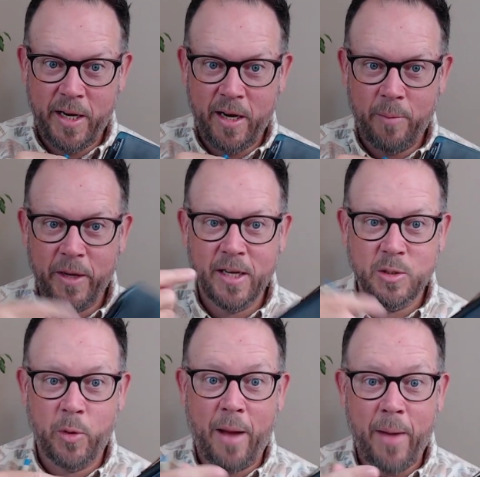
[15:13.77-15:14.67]
here
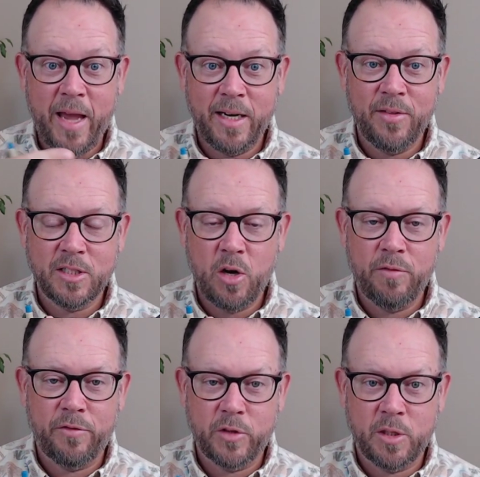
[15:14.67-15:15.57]
because when I'm handing this
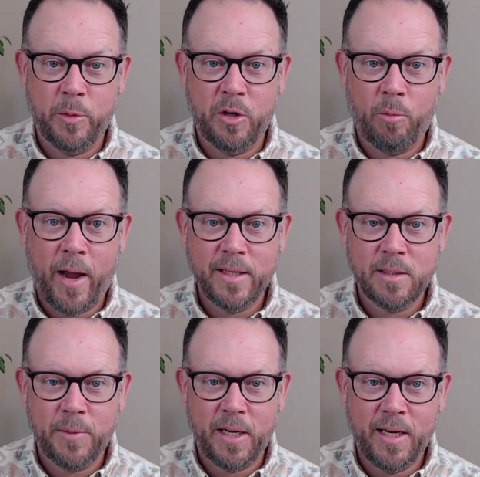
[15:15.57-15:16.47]
over for someone to write
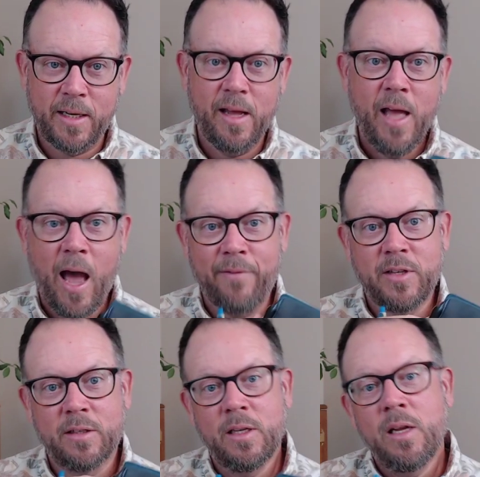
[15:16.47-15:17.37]
something in it, I have to